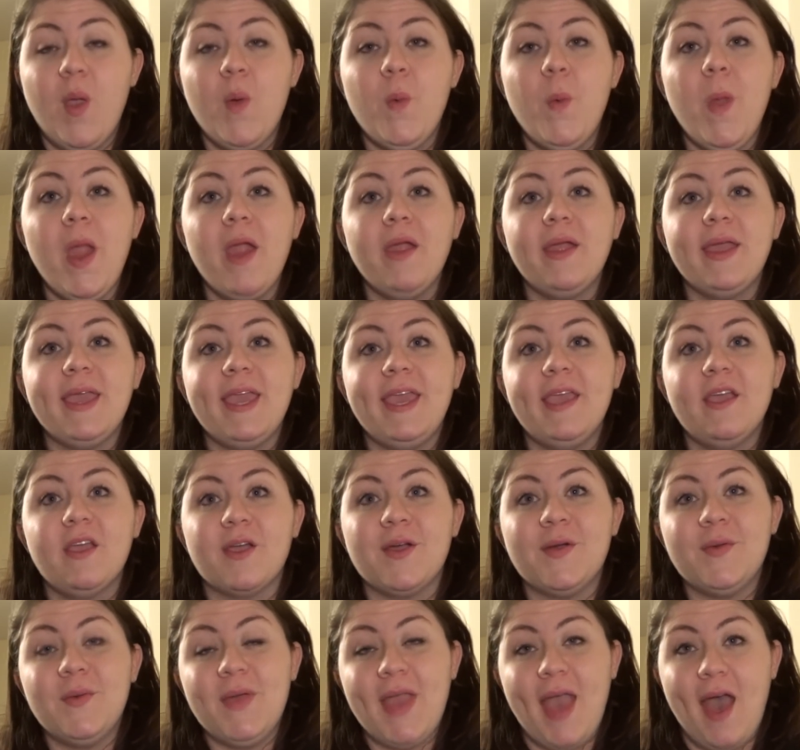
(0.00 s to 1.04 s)
Where in
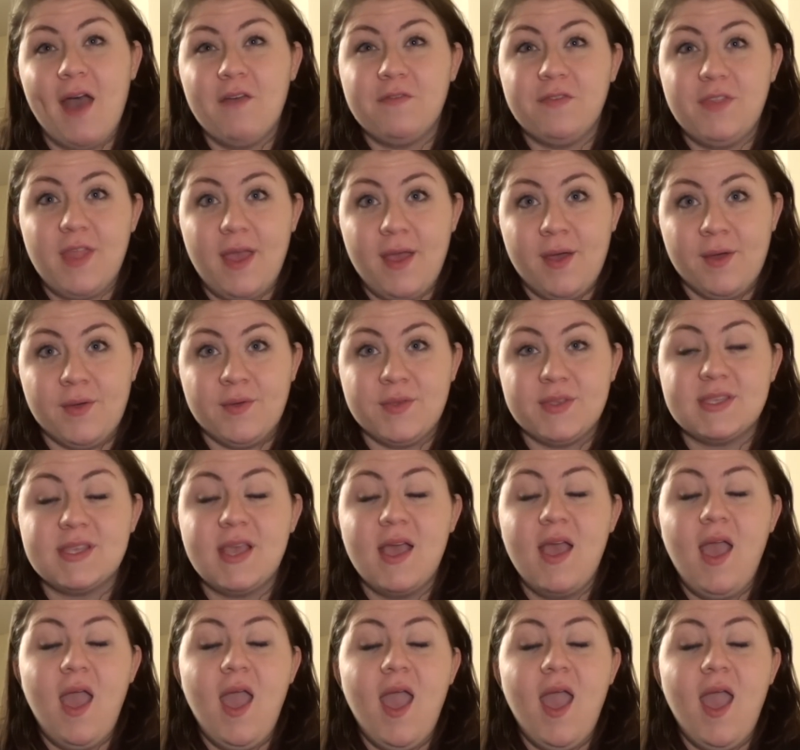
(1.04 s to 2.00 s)
here we have those,